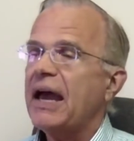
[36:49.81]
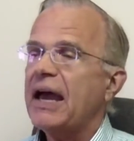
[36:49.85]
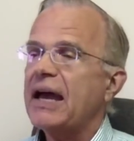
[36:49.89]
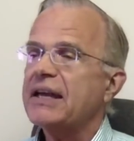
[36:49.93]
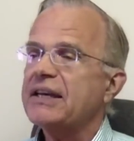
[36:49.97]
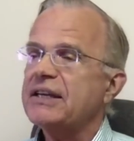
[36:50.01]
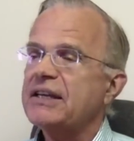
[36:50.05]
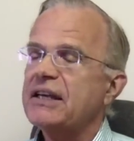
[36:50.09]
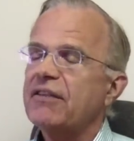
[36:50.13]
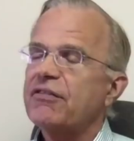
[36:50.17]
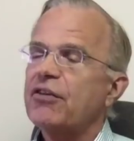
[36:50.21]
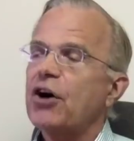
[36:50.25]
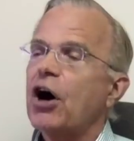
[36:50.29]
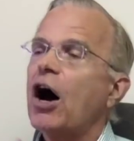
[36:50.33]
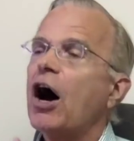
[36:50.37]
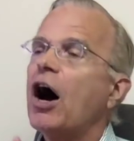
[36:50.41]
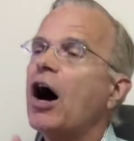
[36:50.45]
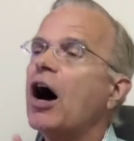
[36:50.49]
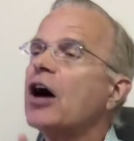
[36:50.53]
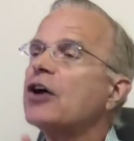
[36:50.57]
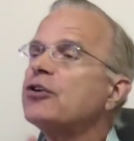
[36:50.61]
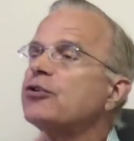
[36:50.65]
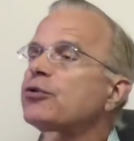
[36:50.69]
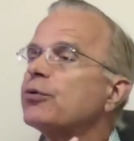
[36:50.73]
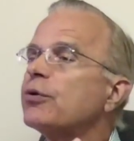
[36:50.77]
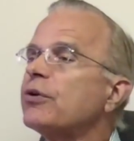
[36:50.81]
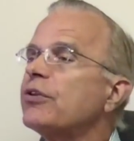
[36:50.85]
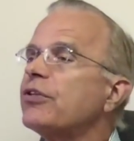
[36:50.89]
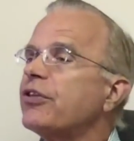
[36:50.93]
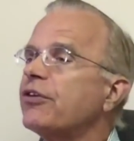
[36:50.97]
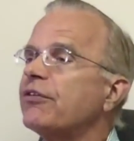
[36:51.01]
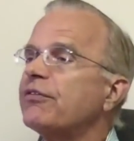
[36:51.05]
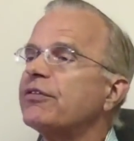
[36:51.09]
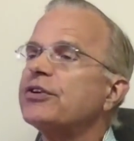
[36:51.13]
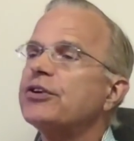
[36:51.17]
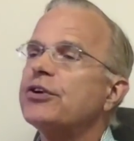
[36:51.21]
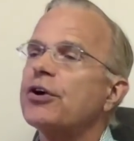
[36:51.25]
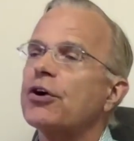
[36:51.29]
and give a hundredth
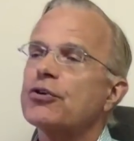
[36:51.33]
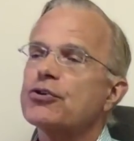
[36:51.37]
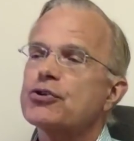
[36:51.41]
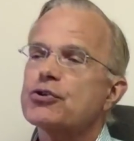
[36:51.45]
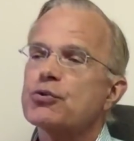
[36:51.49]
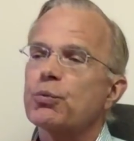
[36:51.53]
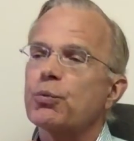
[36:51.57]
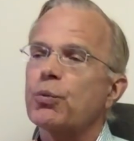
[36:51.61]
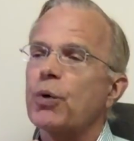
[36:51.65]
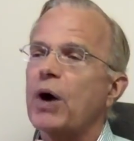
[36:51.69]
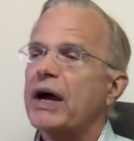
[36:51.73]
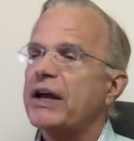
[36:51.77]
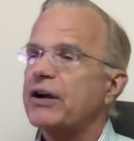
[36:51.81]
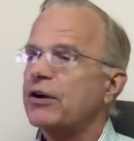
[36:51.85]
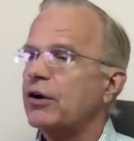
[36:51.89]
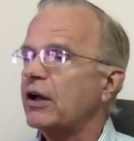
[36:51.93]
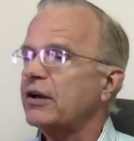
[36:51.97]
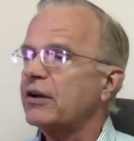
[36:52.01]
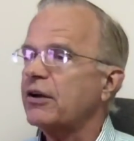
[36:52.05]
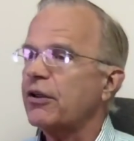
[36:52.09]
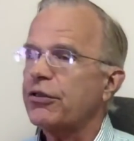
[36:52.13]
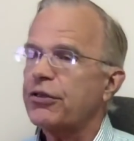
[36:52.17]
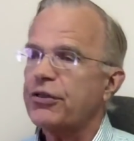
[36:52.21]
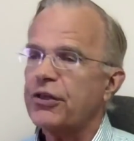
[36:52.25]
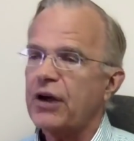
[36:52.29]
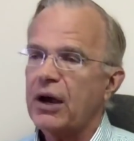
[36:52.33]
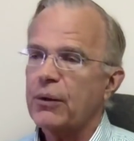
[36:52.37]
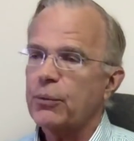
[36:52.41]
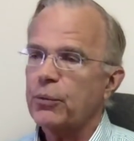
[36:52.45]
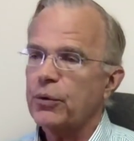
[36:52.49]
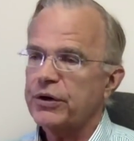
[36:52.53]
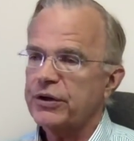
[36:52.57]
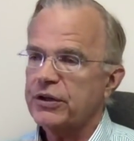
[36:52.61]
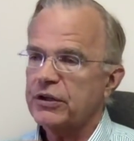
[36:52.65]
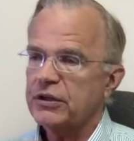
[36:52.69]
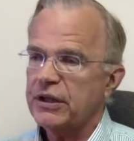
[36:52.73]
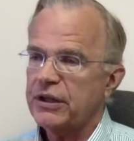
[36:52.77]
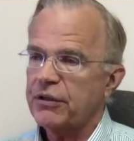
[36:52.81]
of a dose right on the
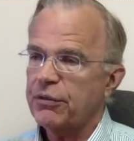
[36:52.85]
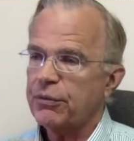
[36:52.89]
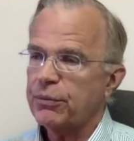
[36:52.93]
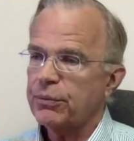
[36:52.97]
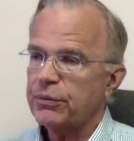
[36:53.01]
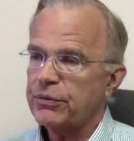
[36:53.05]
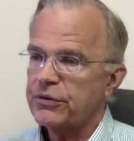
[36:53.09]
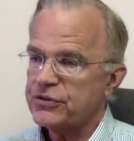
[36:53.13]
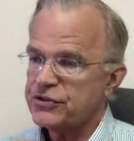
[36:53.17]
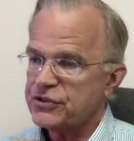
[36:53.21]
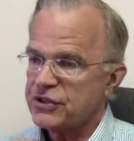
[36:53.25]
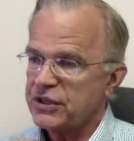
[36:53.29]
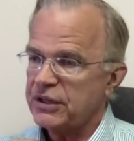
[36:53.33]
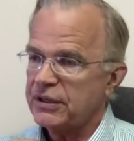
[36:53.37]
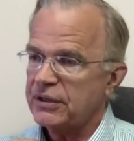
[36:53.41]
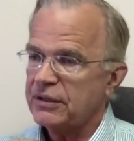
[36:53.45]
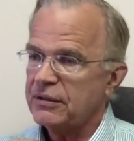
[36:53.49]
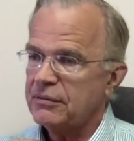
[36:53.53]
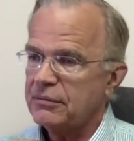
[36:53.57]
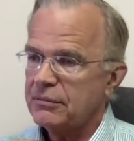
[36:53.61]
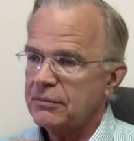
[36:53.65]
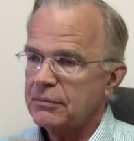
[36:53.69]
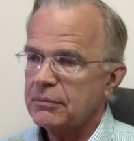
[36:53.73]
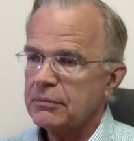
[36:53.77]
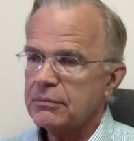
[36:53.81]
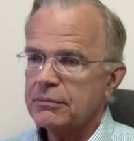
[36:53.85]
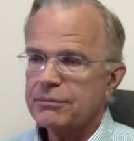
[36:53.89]
thyroid gland through the skin.